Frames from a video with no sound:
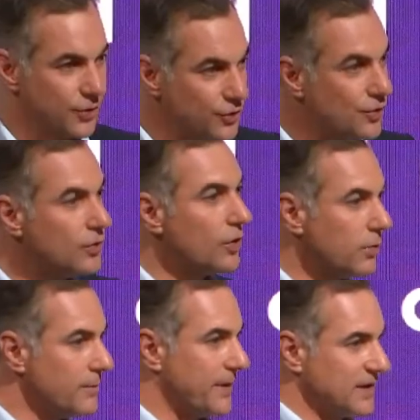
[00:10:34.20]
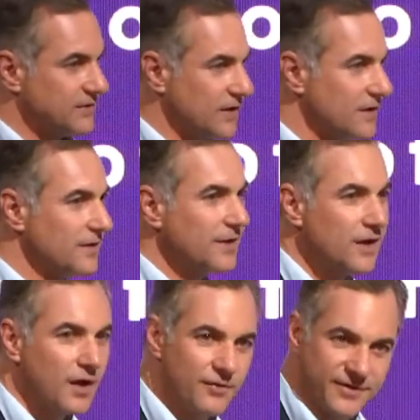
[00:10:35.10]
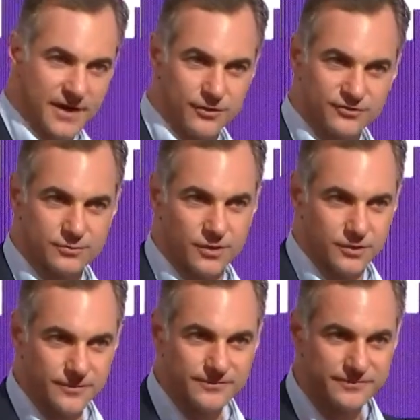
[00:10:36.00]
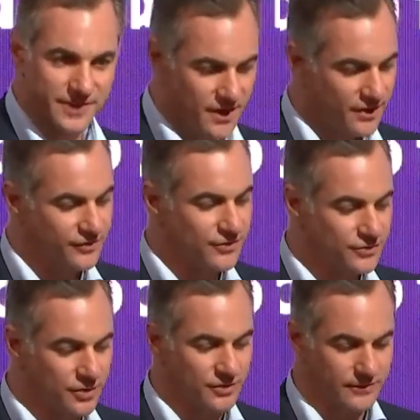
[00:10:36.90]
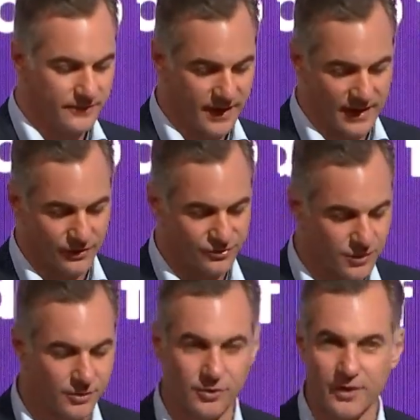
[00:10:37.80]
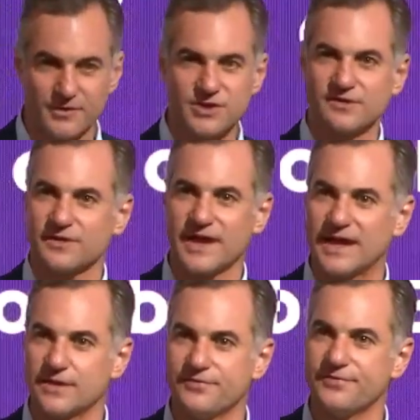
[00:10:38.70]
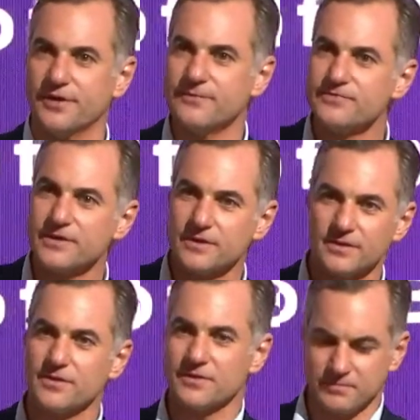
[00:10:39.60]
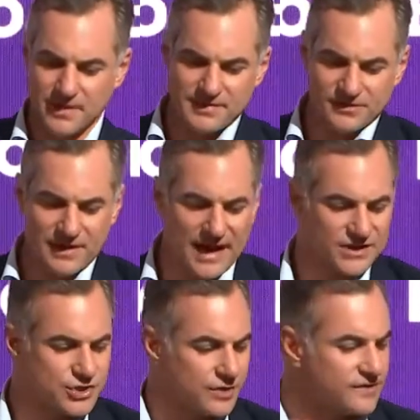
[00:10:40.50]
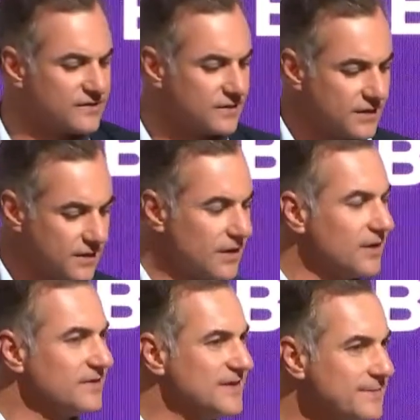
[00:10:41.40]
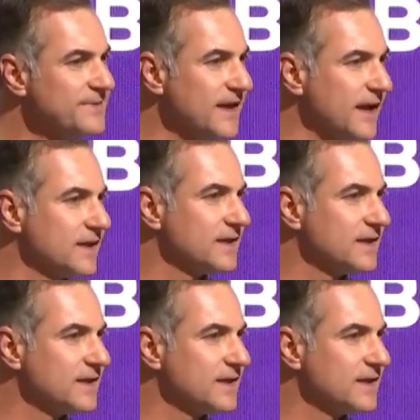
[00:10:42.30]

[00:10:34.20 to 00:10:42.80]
new global partner of Hello Tomorrow. So you know Hello Tomorrow, which is a kind of maybe the largest deep tech